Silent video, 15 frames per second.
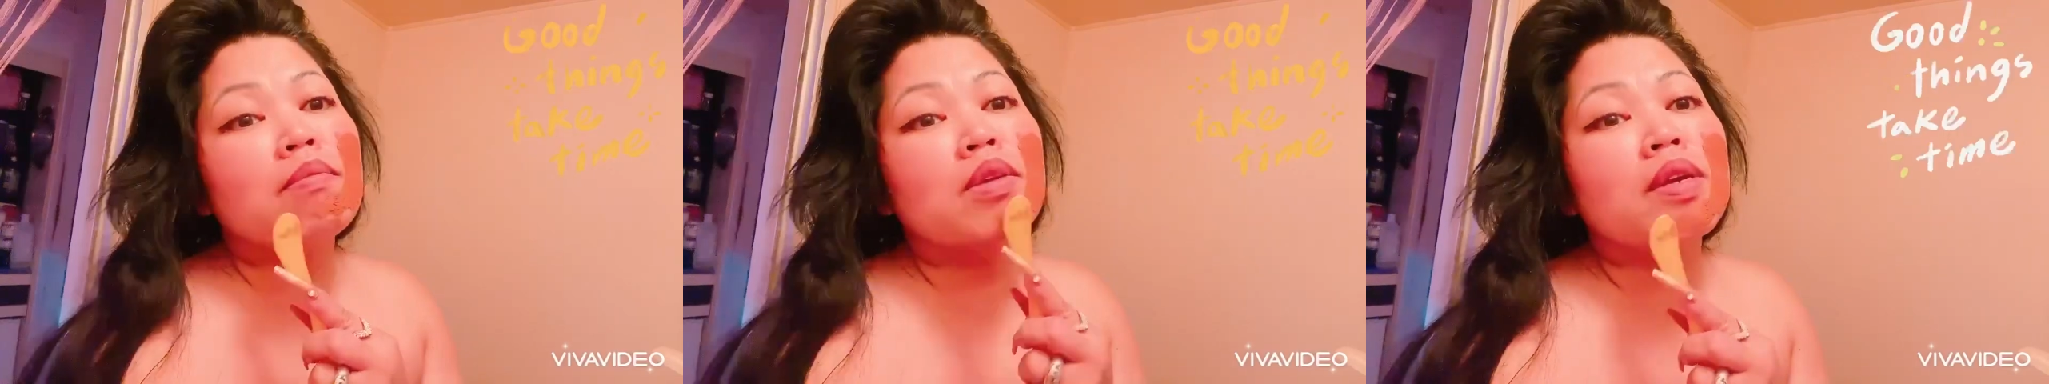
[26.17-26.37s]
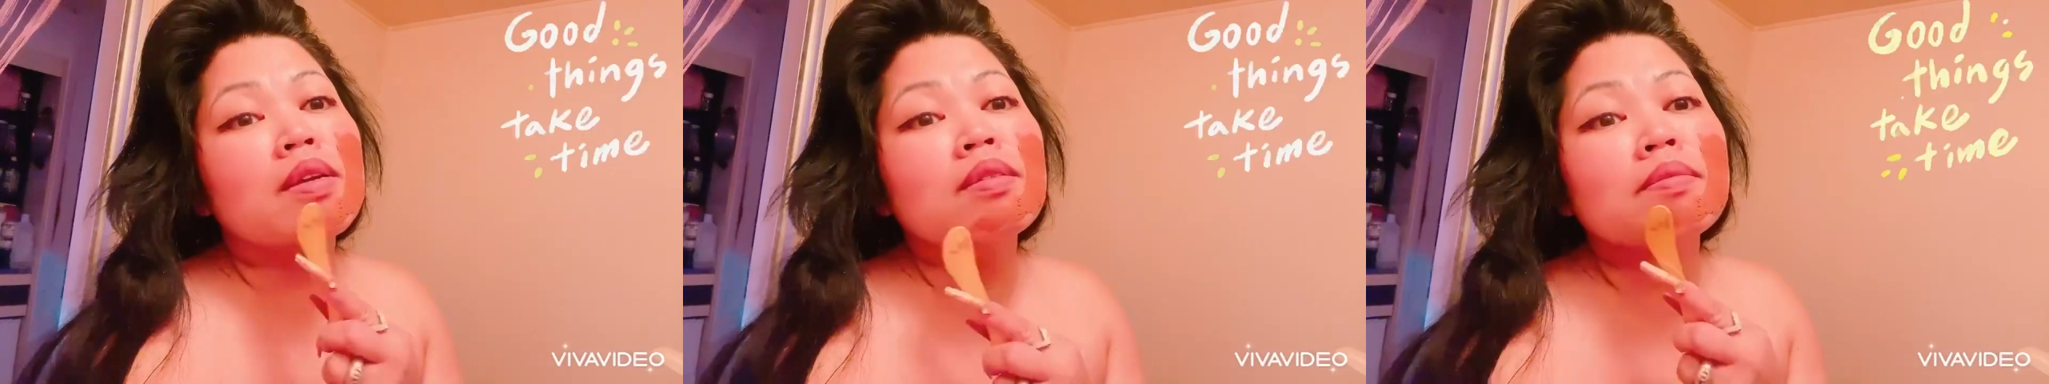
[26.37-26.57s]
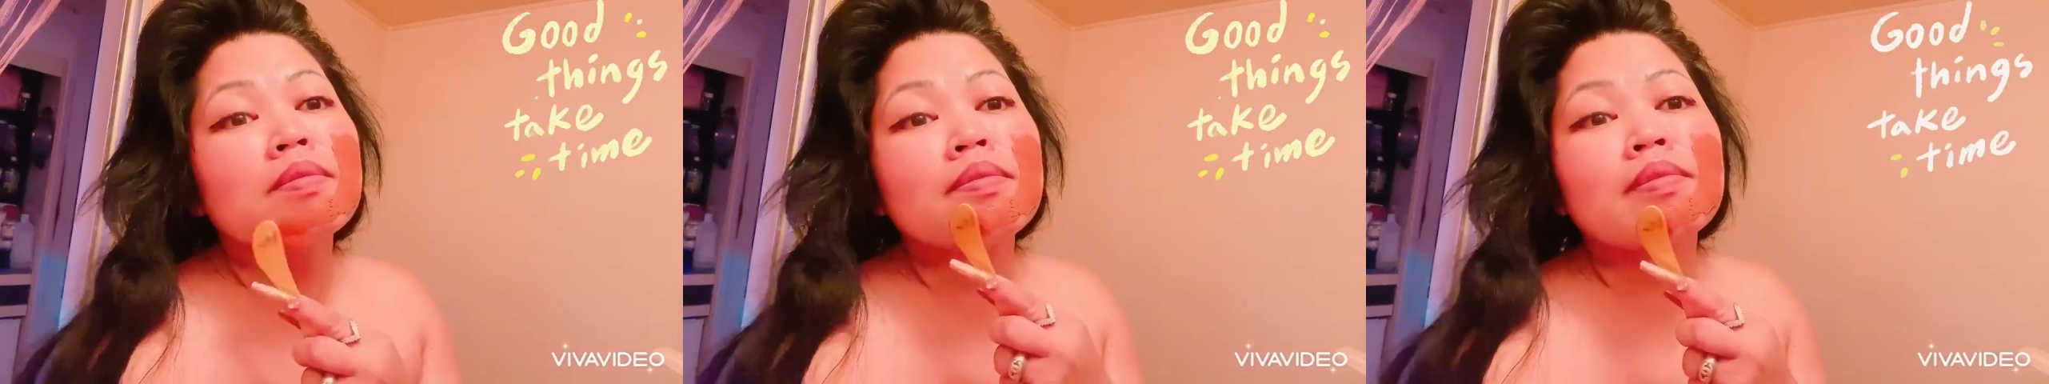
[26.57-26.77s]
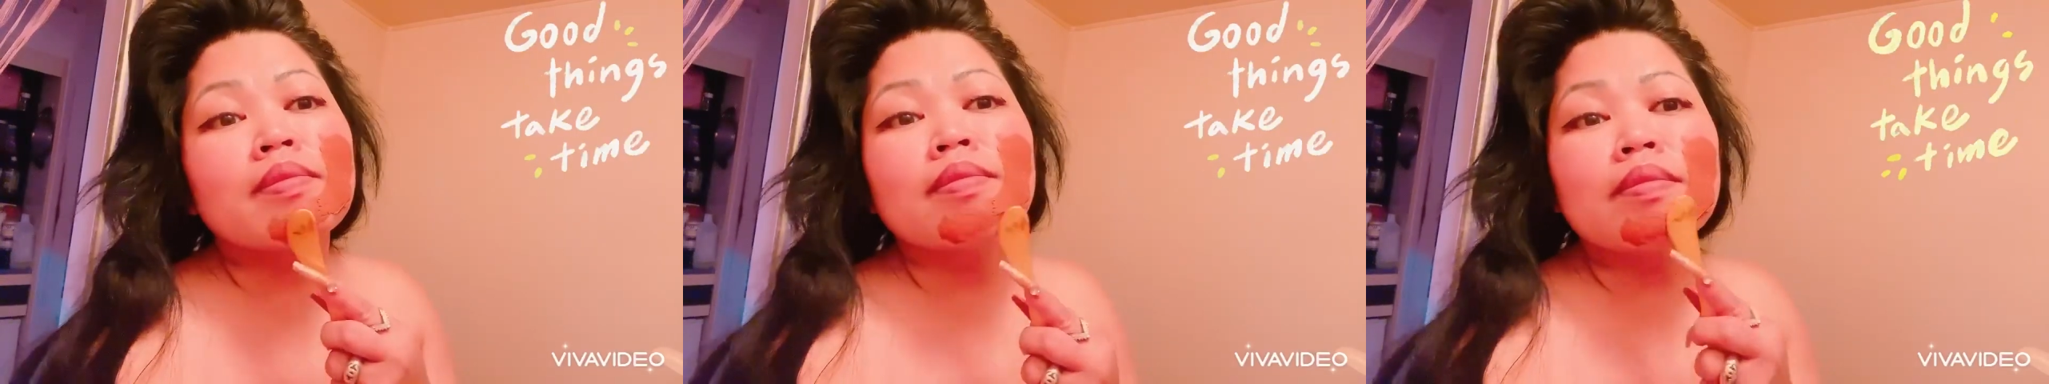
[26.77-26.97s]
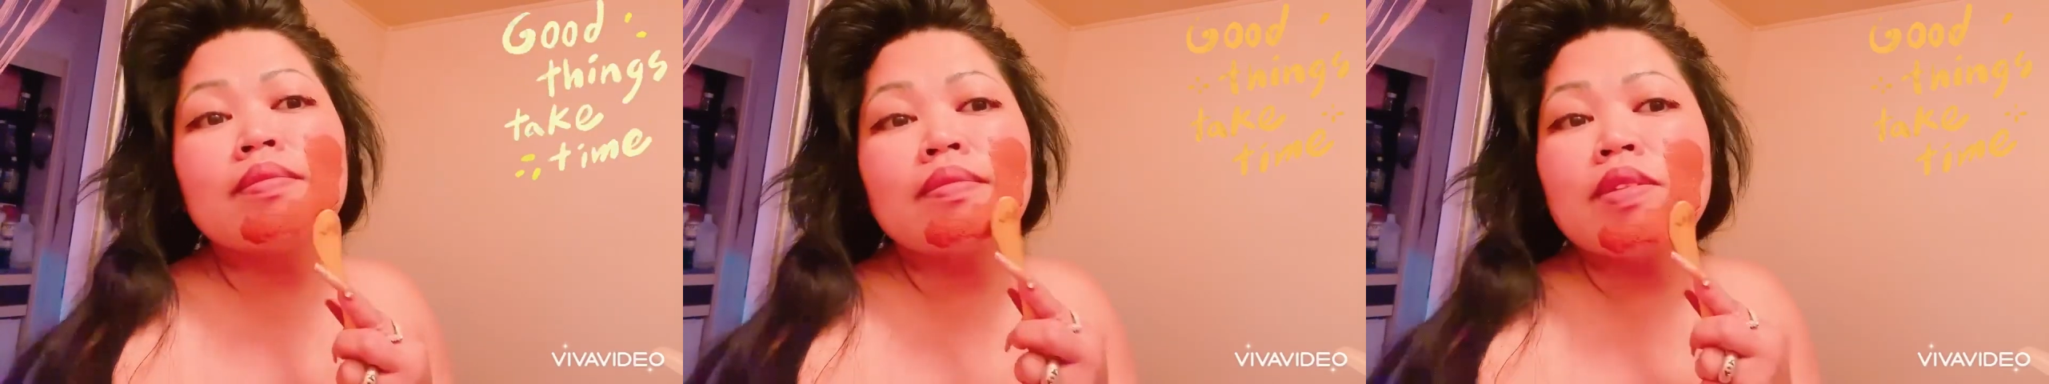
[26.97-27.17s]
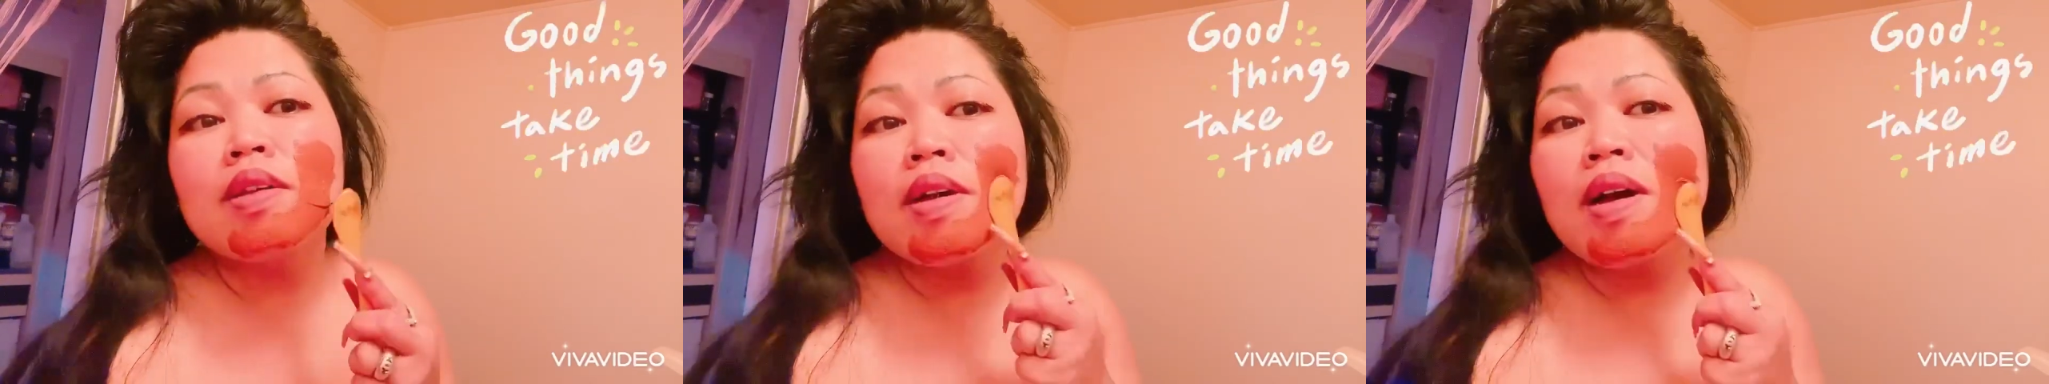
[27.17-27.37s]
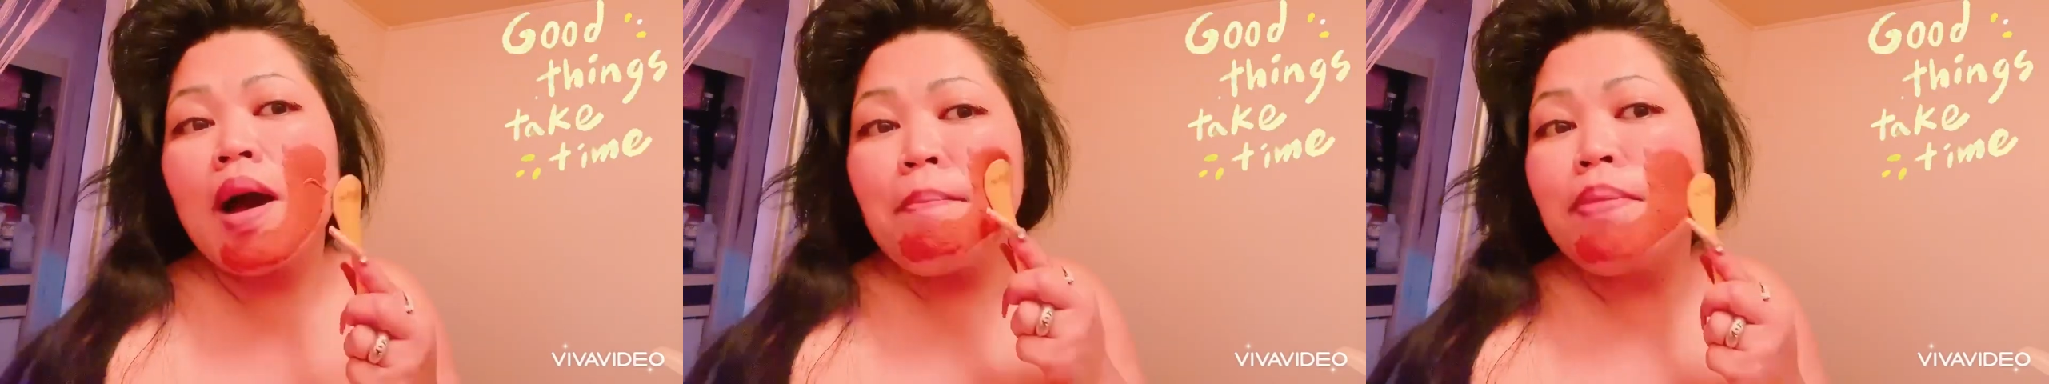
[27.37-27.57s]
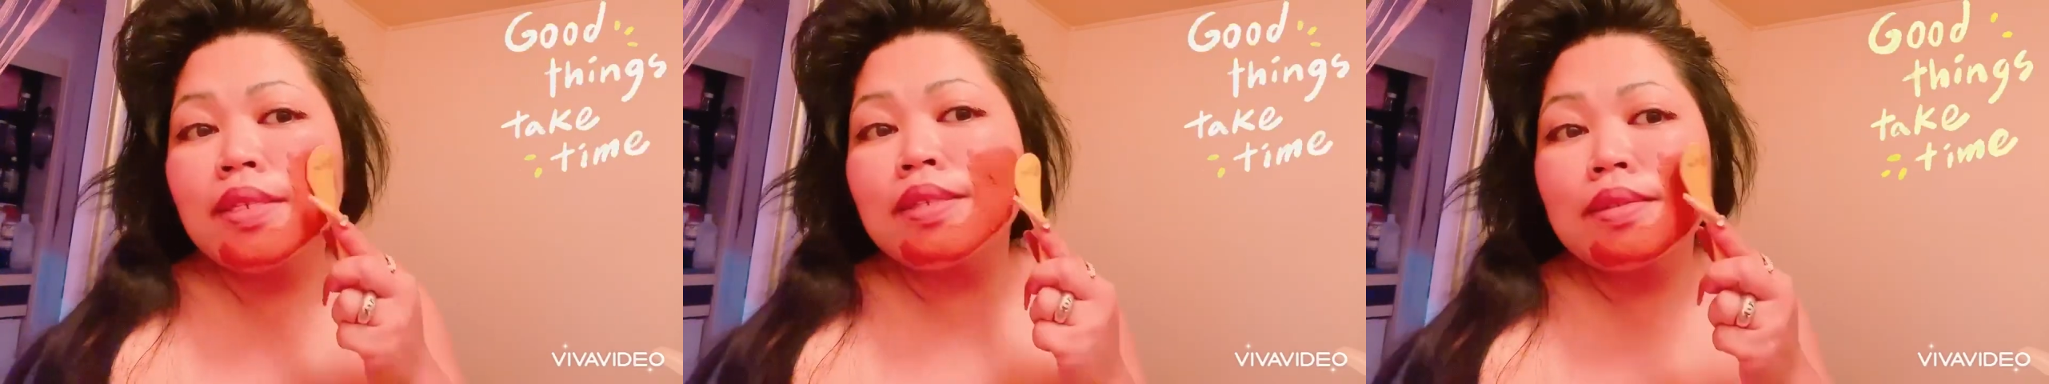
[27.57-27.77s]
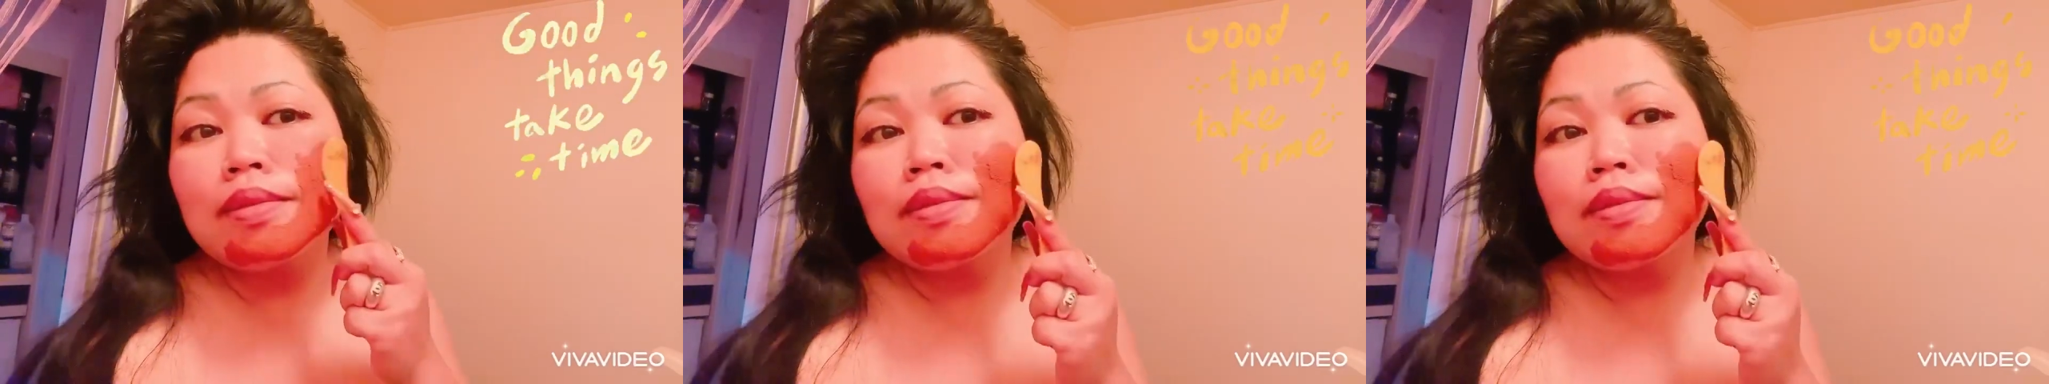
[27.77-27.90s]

doing a best